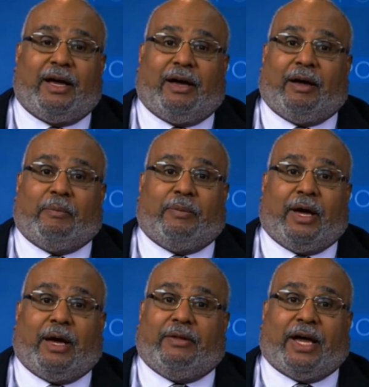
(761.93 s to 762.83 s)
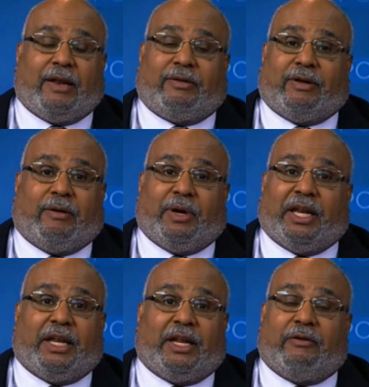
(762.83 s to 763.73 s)
not
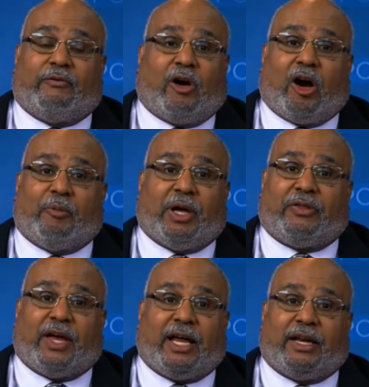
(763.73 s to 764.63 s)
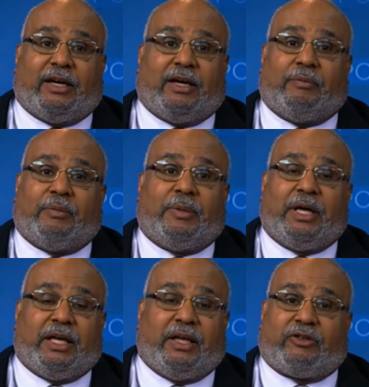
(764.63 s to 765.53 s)
being in an environment that
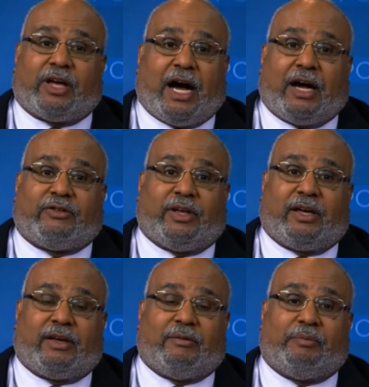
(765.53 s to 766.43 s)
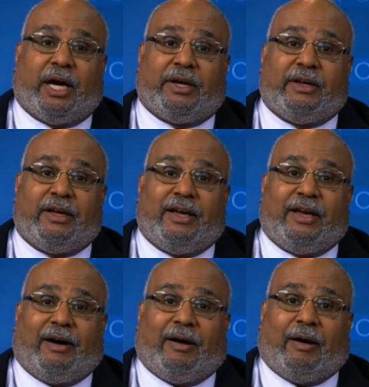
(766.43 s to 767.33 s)
is toxic. But
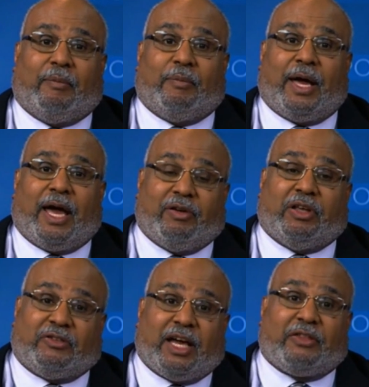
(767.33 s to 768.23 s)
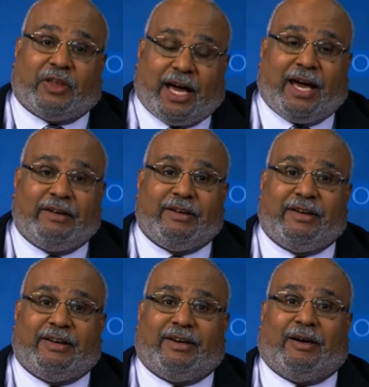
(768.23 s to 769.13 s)
having said that,
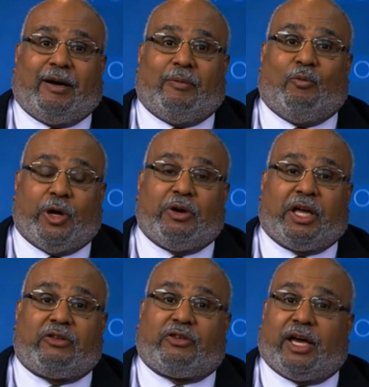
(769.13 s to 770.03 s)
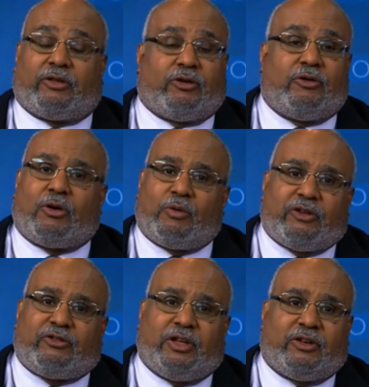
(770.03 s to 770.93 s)
when you get sick, there's no
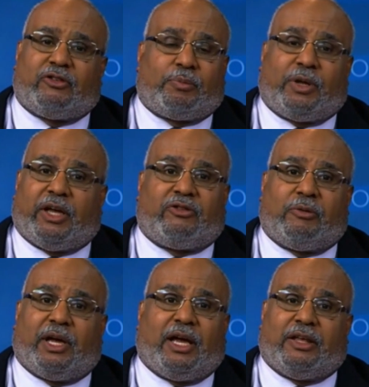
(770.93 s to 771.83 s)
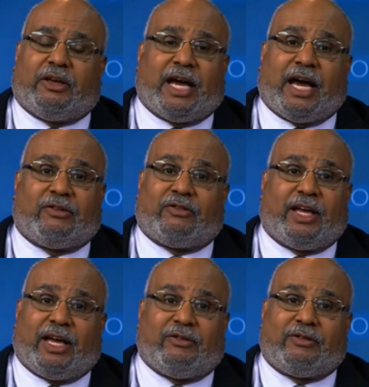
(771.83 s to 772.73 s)
question this is the place to be in the United
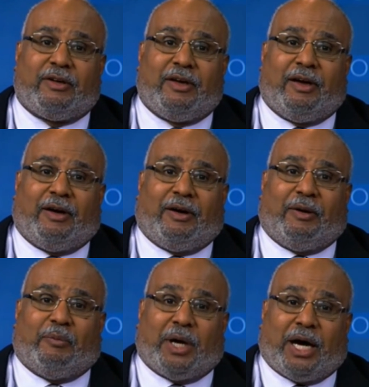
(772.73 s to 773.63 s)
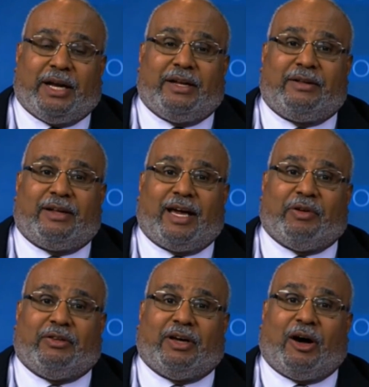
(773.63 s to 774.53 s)
States. But
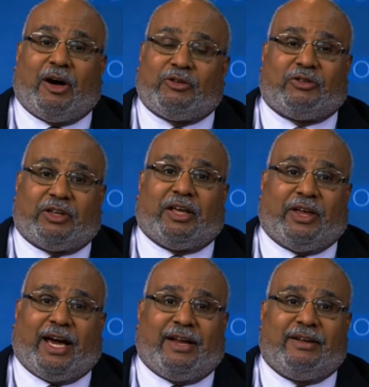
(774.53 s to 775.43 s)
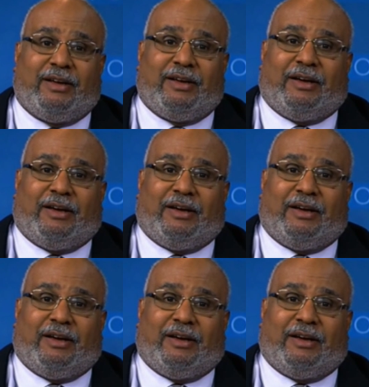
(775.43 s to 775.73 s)
having also said that,